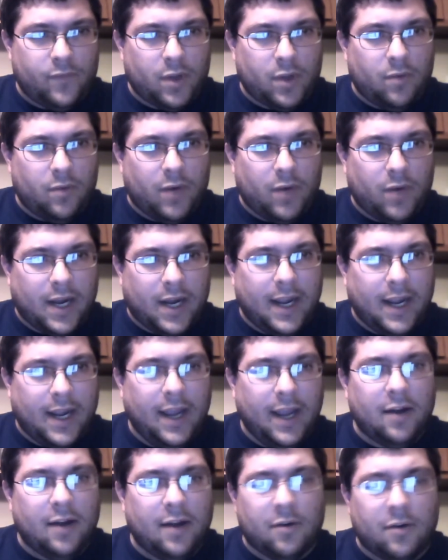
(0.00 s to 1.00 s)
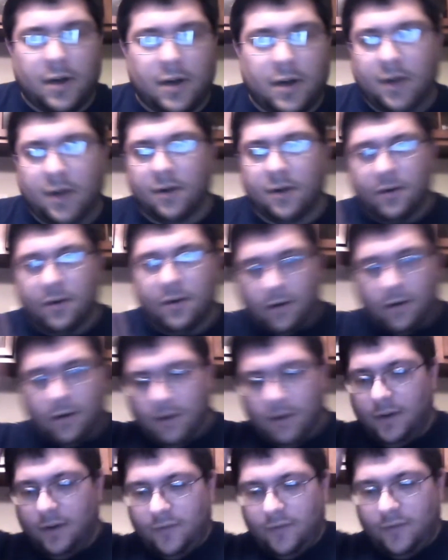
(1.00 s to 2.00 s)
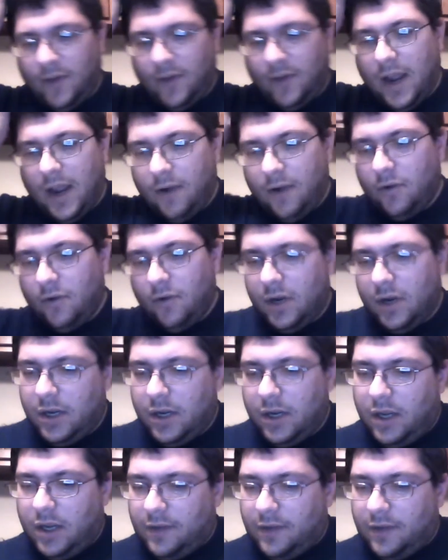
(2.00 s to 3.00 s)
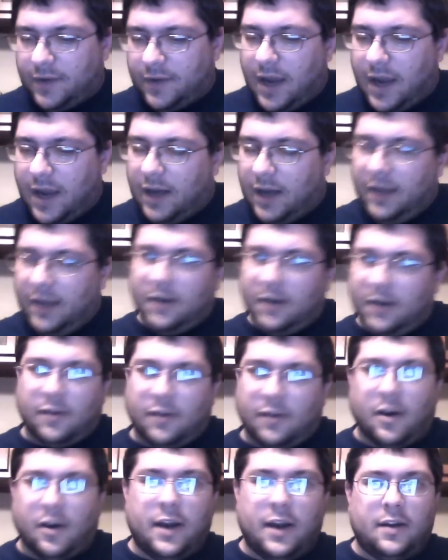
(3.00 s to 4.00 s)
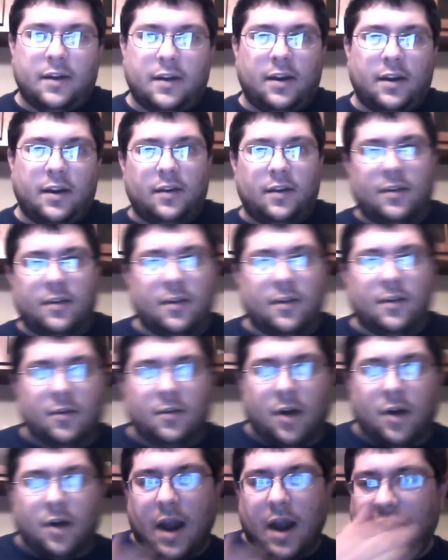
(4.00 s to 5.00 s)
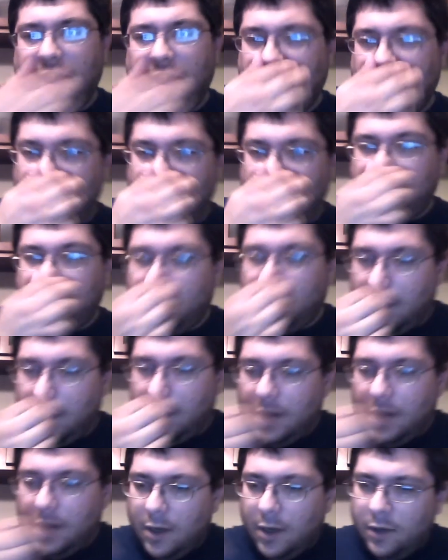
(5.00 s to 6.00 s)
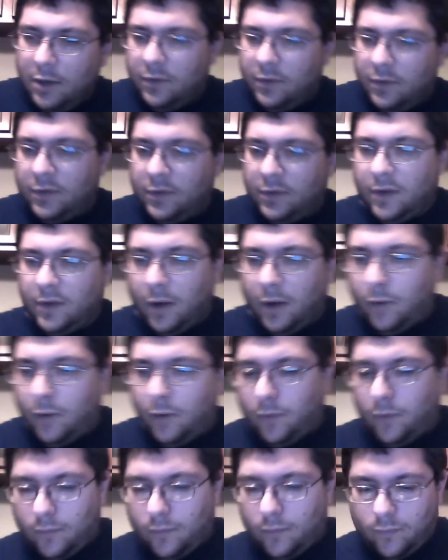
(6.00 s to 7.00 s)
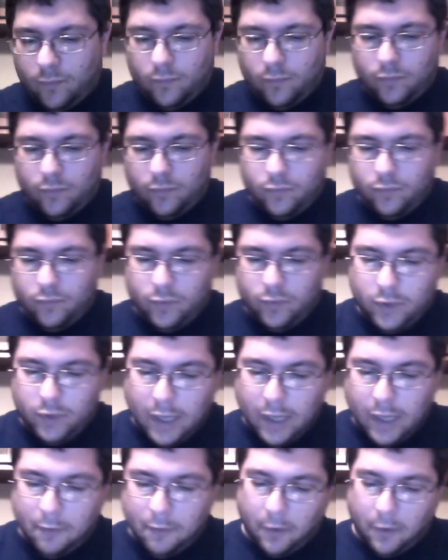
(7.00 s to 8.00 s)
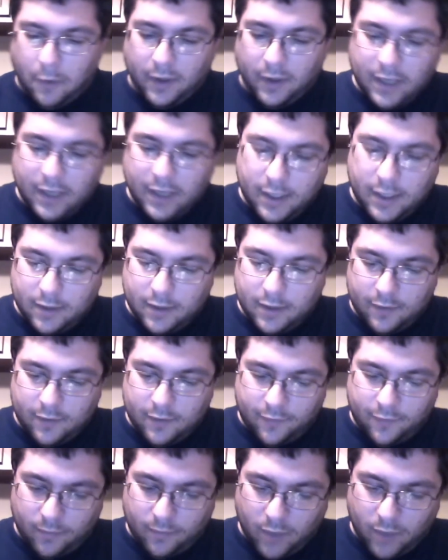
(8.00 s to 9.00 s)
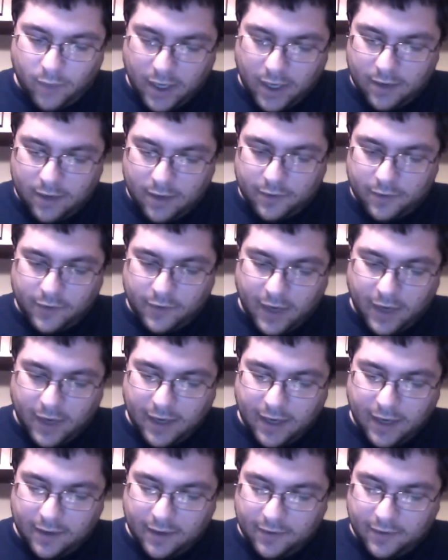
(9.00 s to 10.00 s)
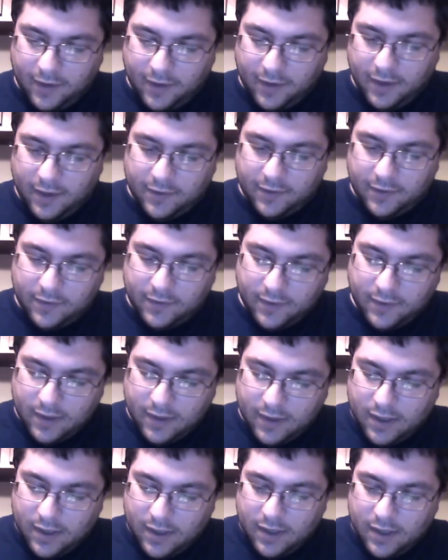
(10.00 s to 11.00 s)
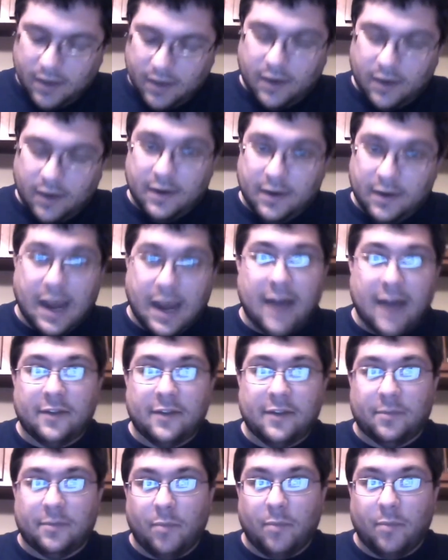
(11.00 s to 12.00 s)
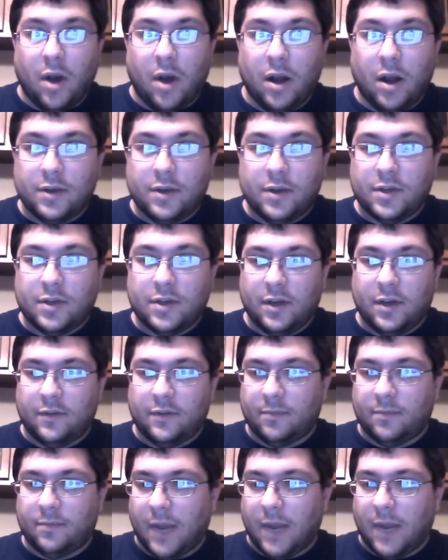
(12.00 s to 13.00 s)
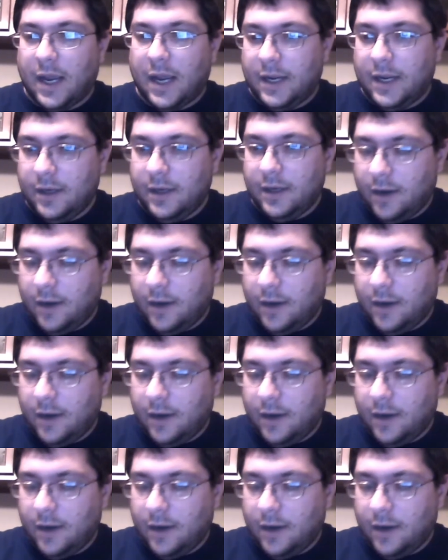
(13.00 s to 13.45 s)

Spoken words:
what I had on here on this vial, it's got integrated Intel graphics. So they really, from what I understand, it's not as much as my